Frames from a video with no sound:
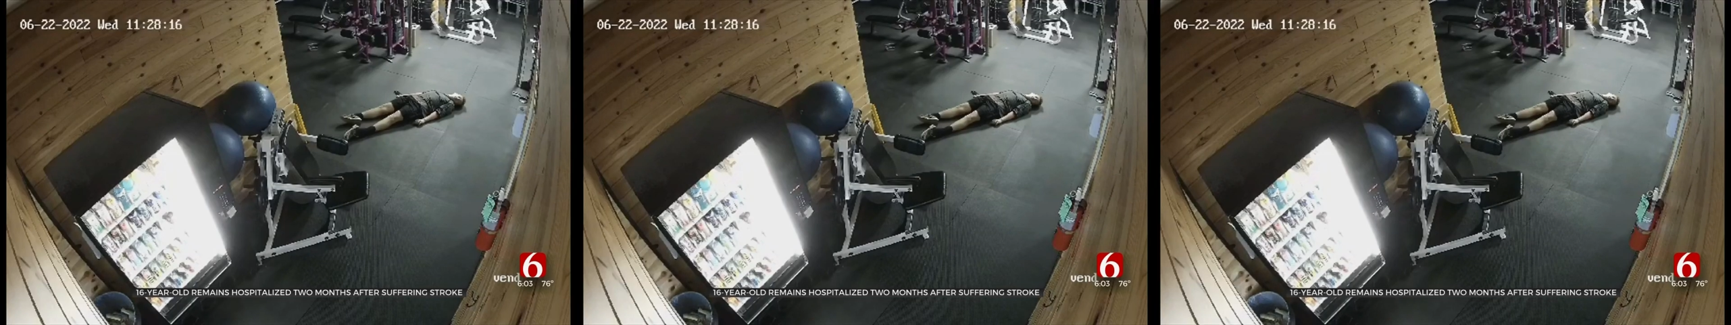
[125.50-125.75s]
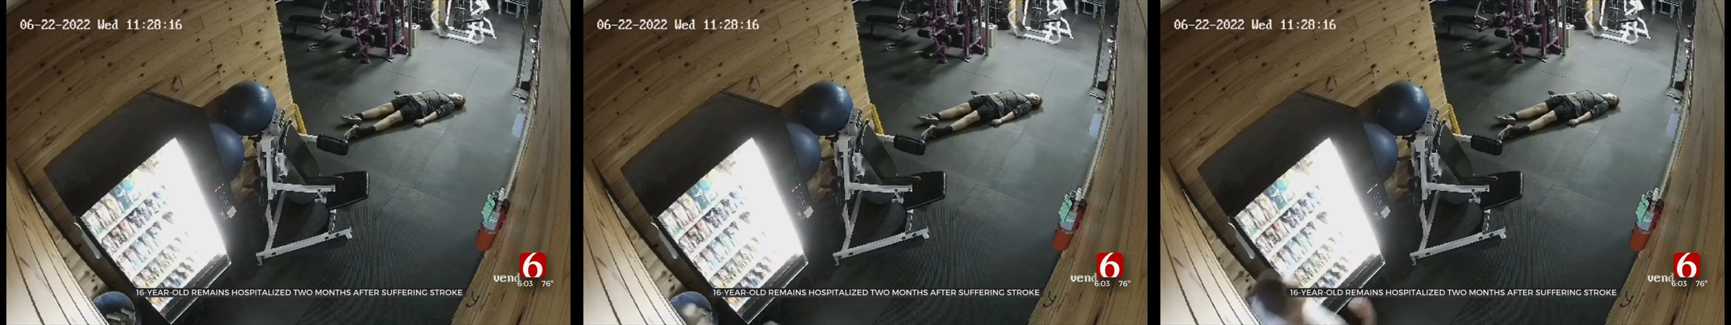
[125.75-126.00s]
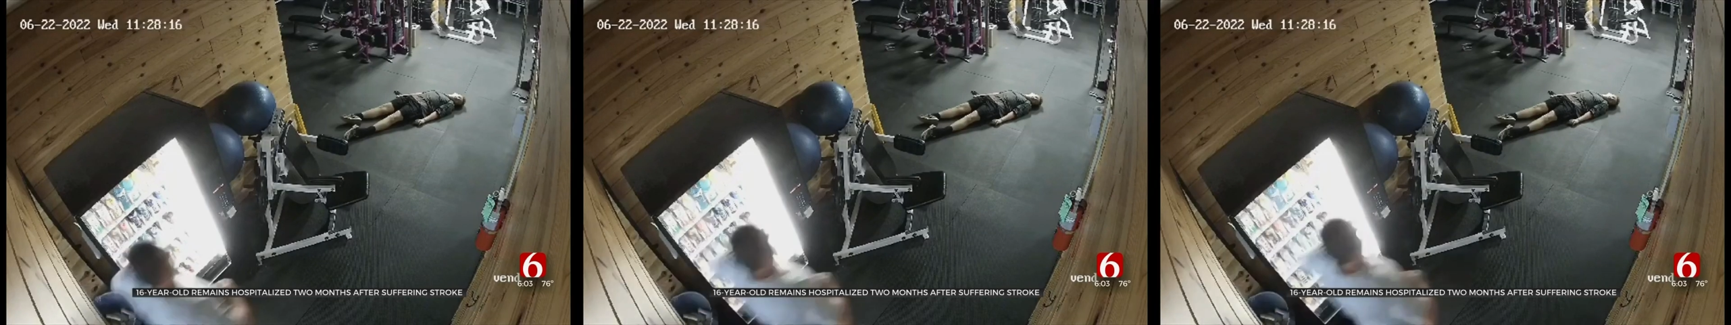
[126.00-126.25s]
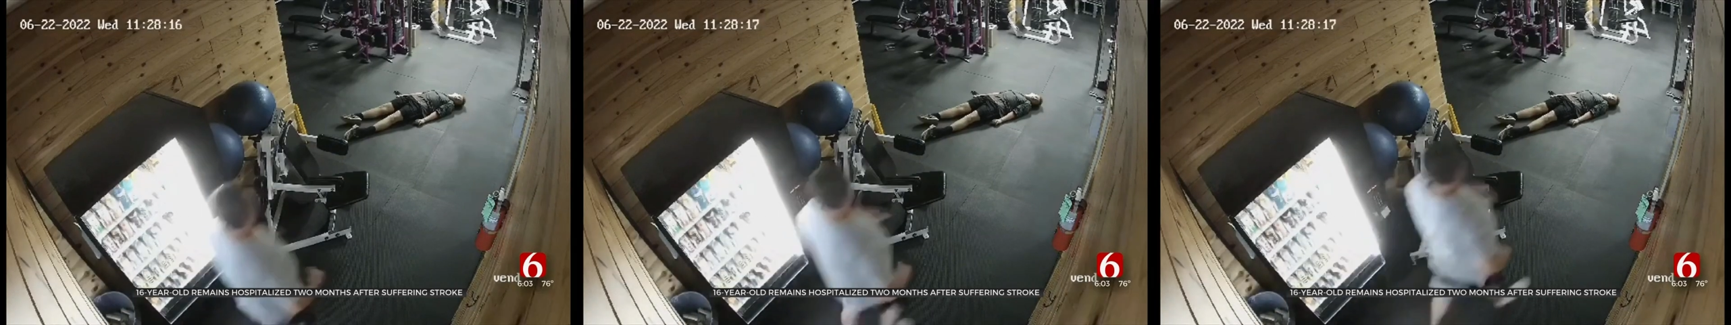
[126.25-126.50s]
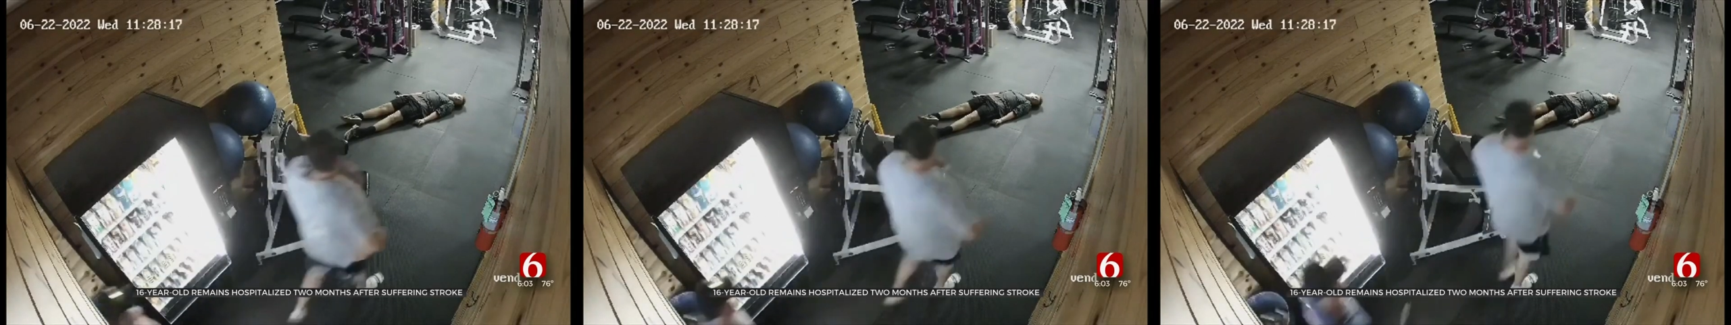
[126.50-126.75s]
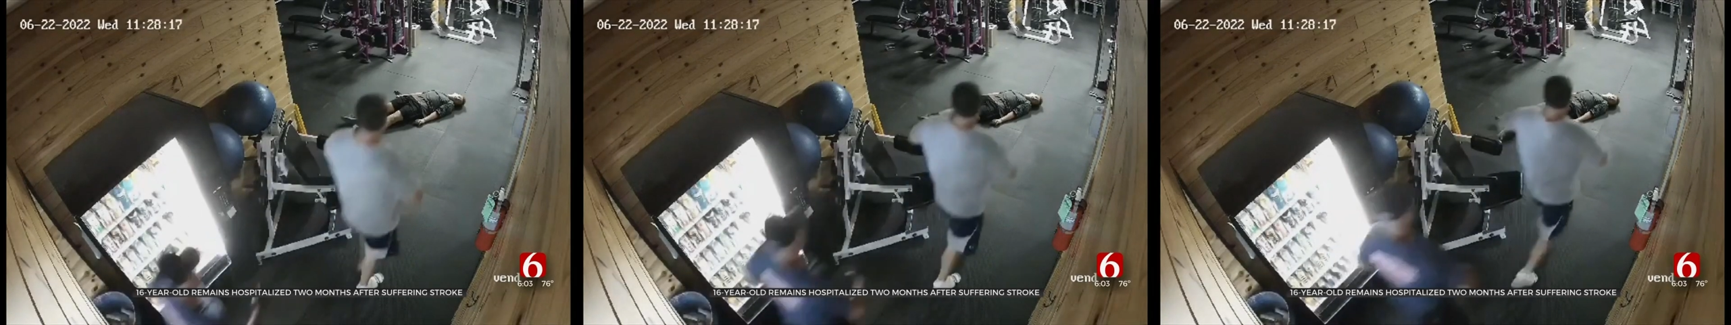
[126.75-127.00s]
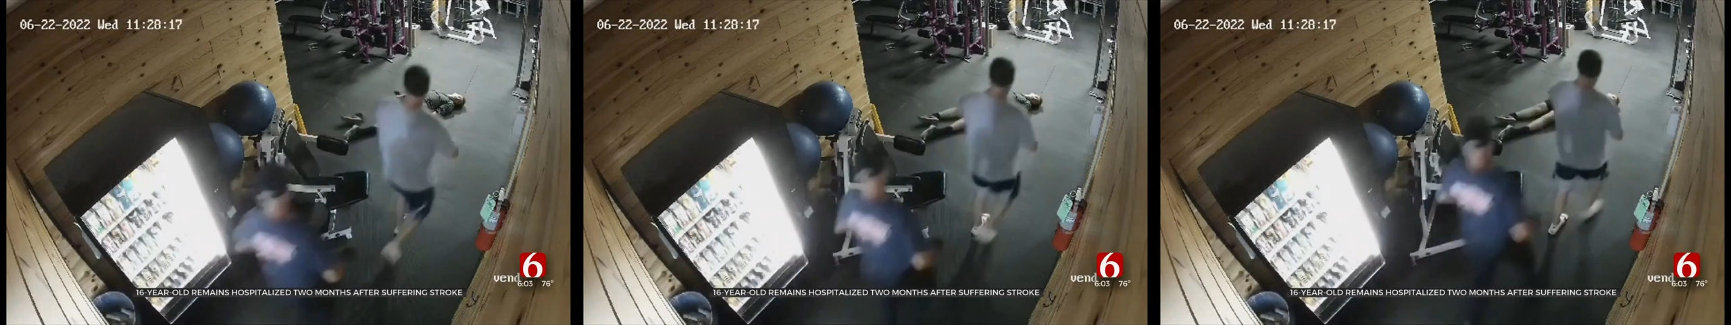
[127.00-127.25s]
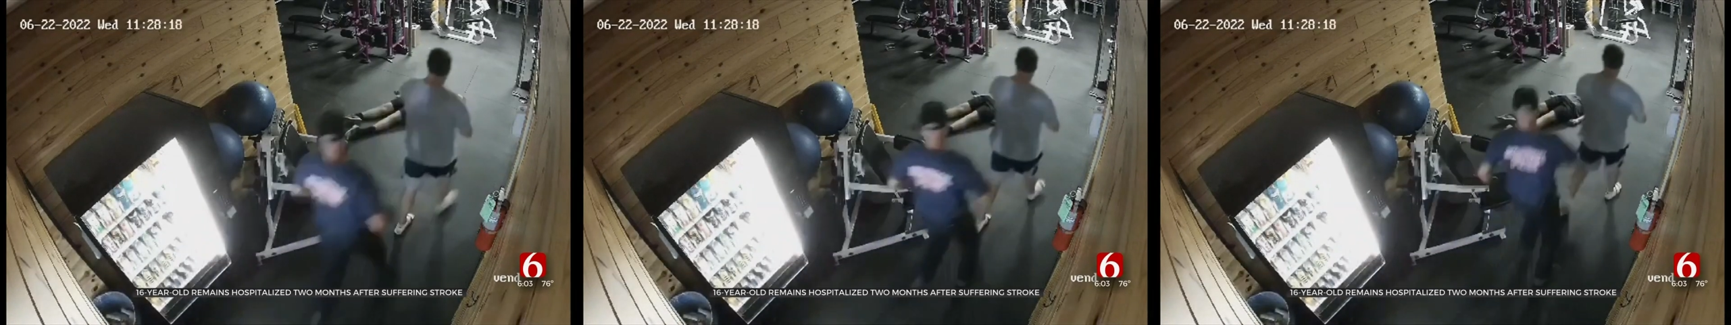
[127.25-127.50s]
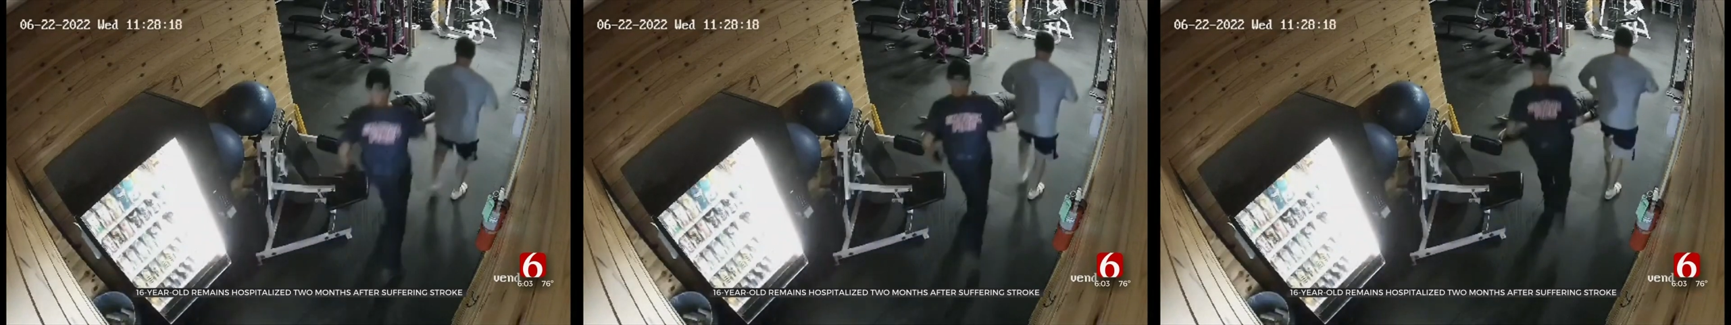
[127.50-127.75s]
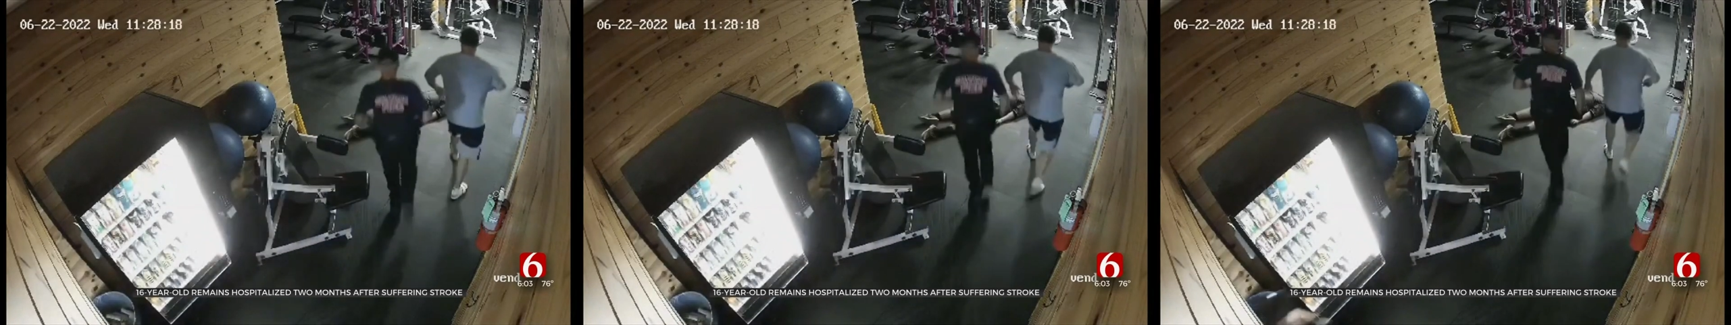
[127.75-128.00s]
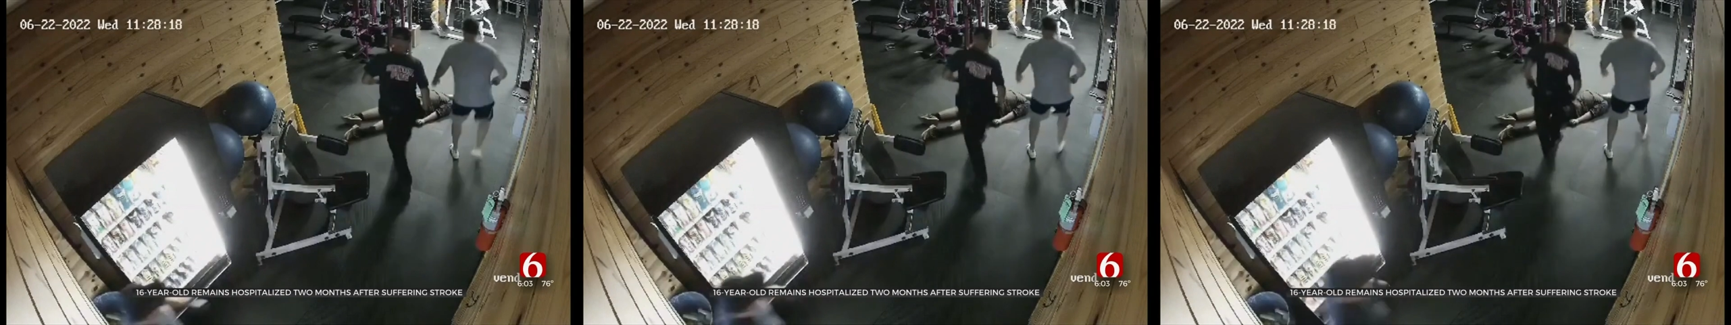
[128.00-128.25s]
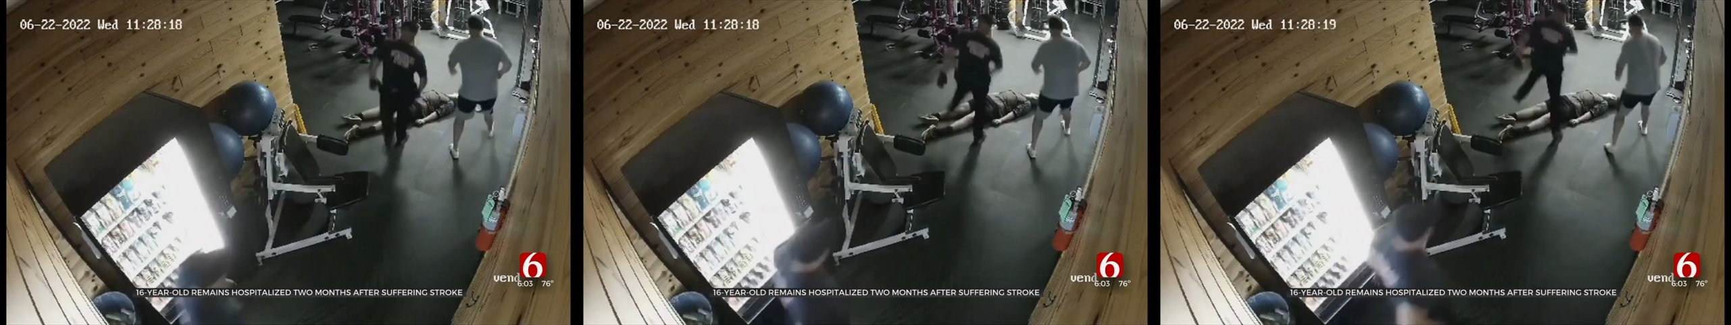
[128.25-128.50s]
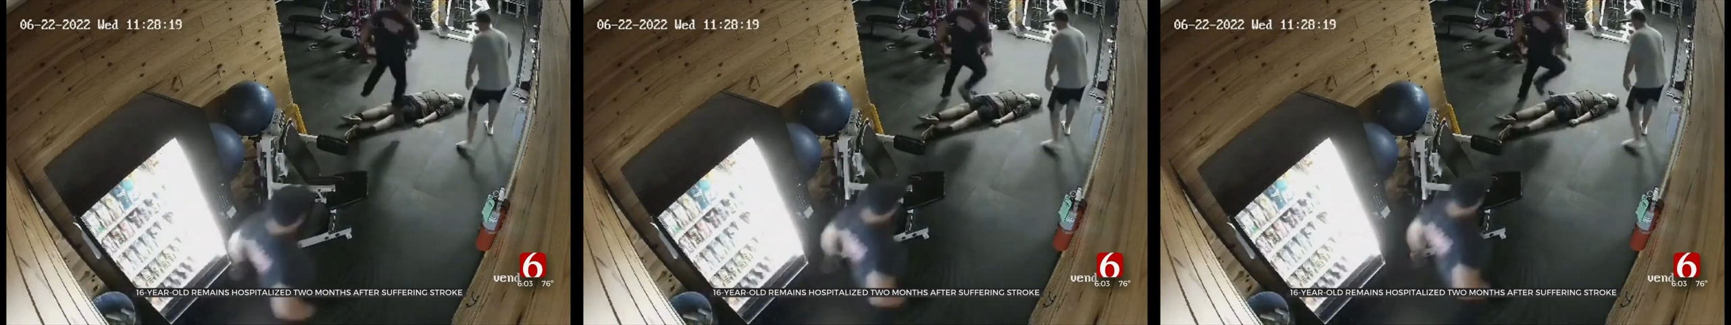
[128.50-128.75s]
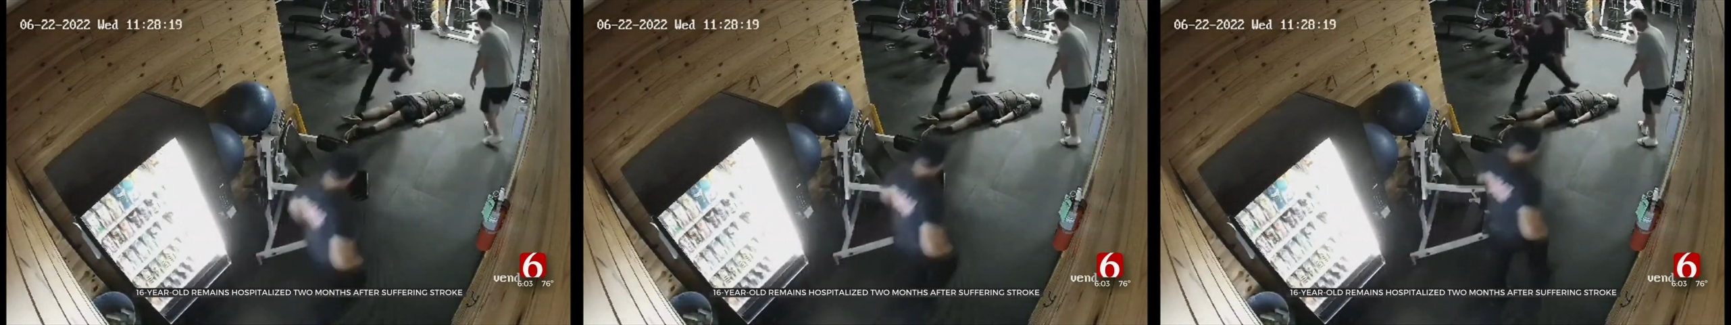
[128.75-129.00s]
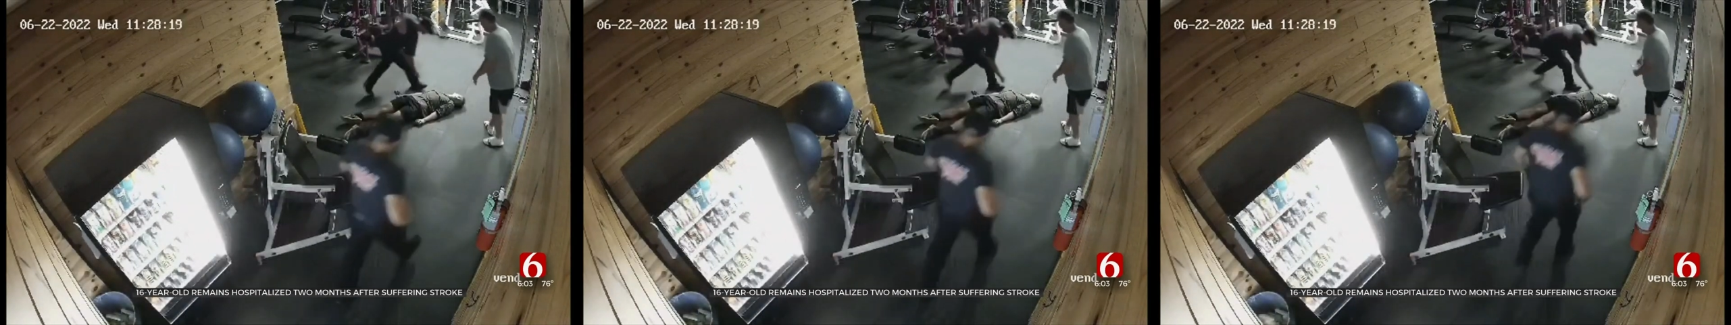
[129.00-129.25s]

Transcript: Nobody's mouth can be seen.